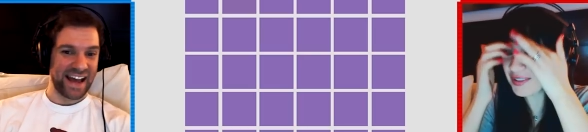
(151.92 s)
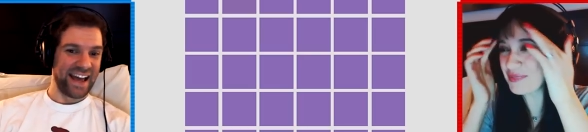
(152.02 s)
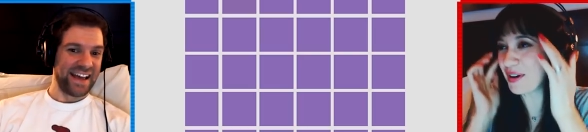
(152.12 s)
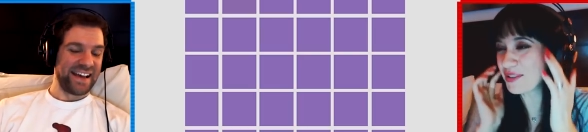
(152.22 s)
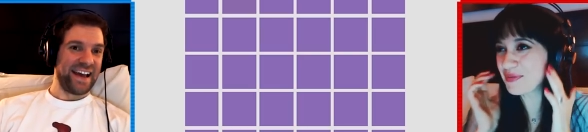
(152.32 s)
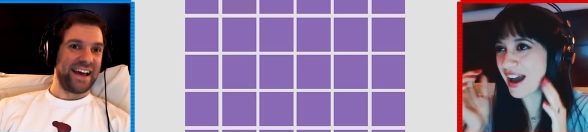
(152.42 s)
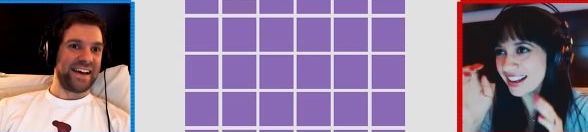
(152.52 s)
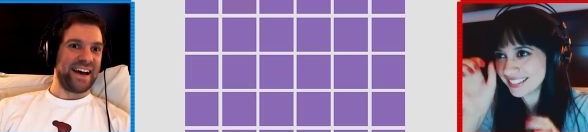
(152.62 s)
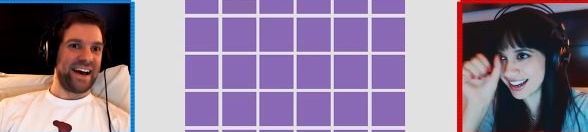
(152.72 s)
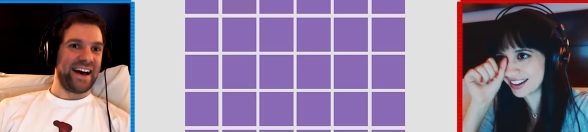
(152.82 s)
Speaker 1: we both
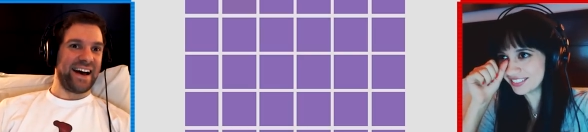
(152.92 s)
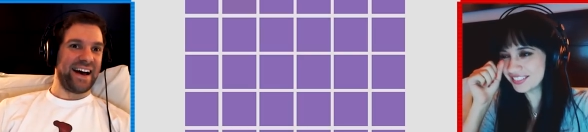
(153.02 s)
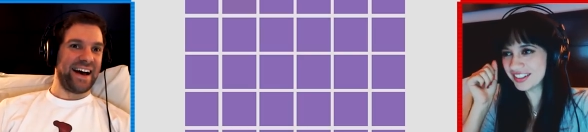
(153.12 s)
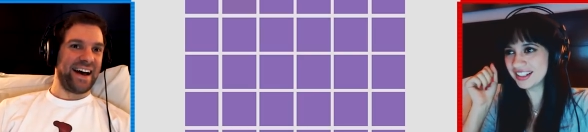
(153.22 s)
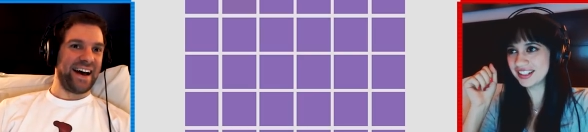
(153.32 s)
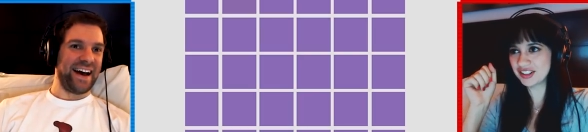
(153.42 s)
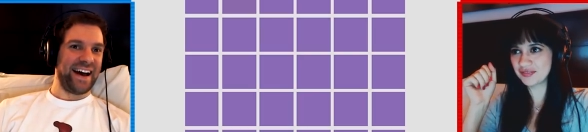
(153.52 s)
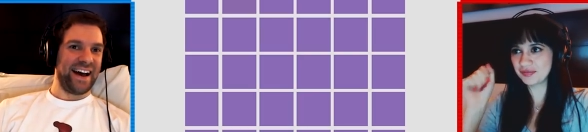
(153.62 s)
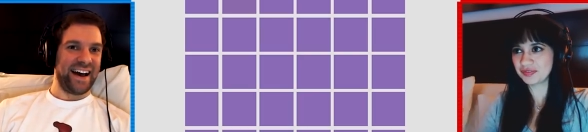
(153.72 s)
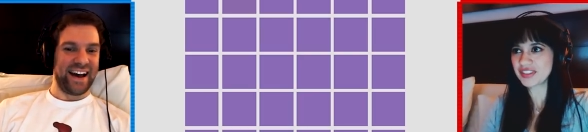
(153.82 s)
backed up.
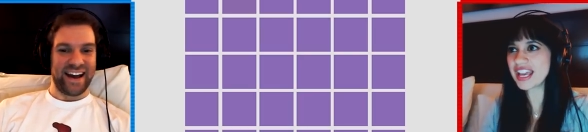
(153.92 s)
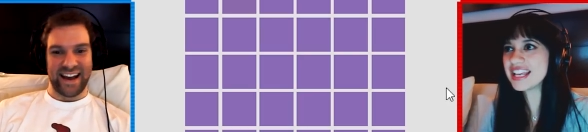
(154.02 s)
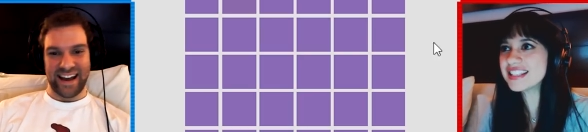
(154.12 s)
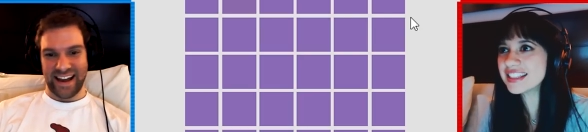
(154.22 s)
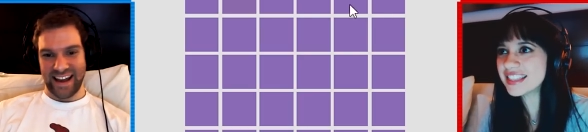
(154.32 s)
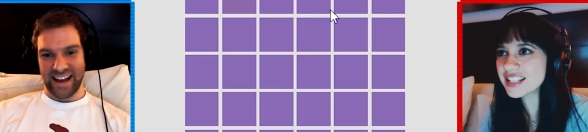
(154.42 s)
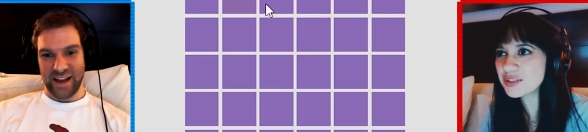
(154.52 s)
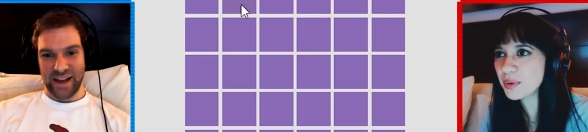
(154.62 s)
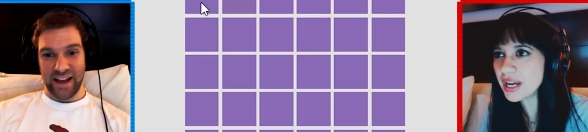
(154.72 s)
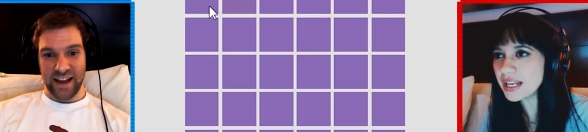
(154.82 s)
Is it
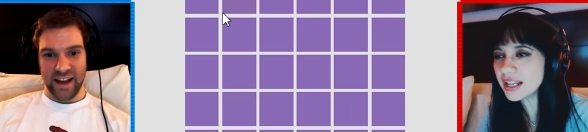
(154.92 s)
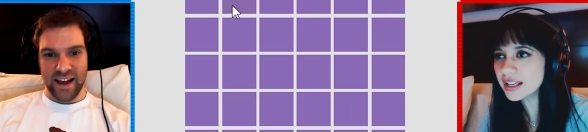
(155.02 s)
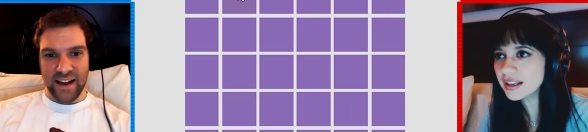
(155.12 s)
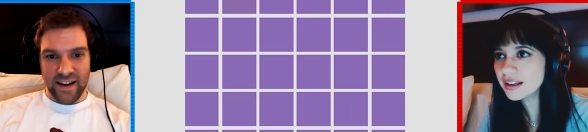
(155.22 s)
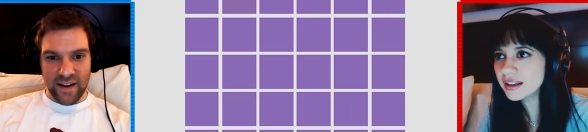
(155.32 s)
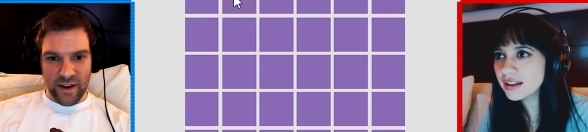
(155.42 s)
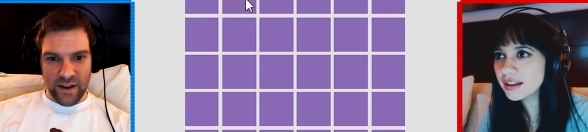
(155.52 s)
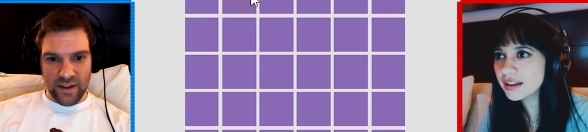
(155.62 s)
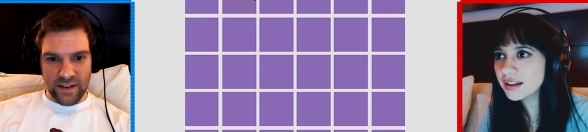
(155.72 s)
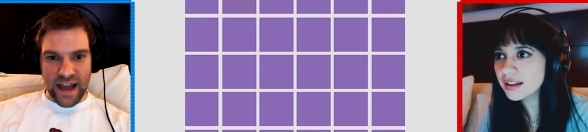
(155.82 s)
this one?
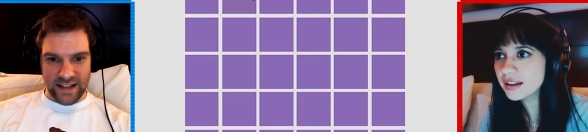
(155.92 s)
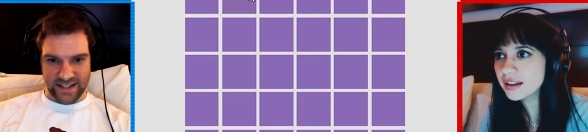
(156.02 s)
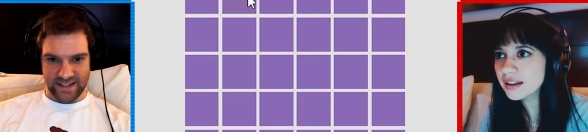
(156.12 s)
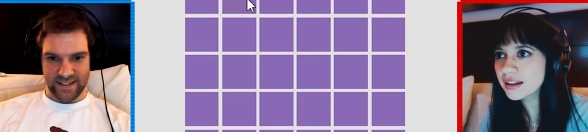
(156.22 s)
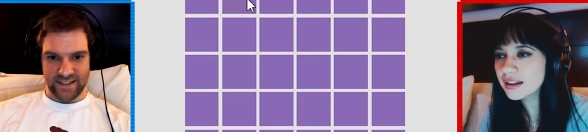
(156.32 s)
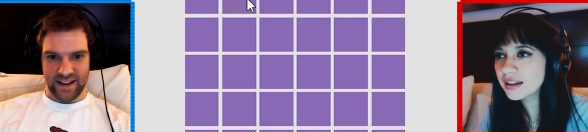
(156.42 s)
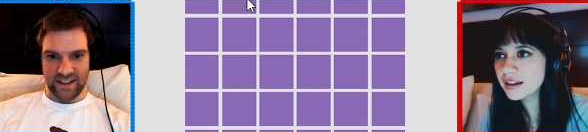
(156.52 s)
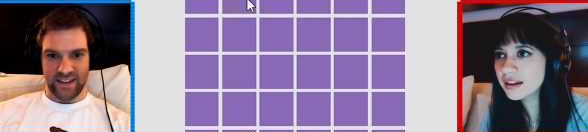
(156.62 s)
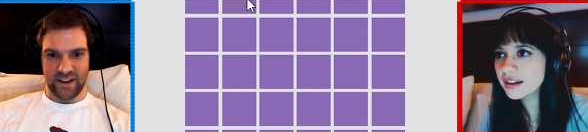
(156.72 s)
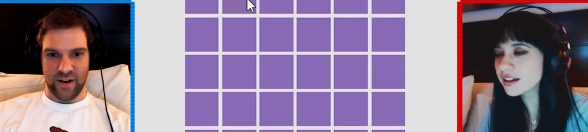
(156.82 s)
Speaker 2: Yes. I think you're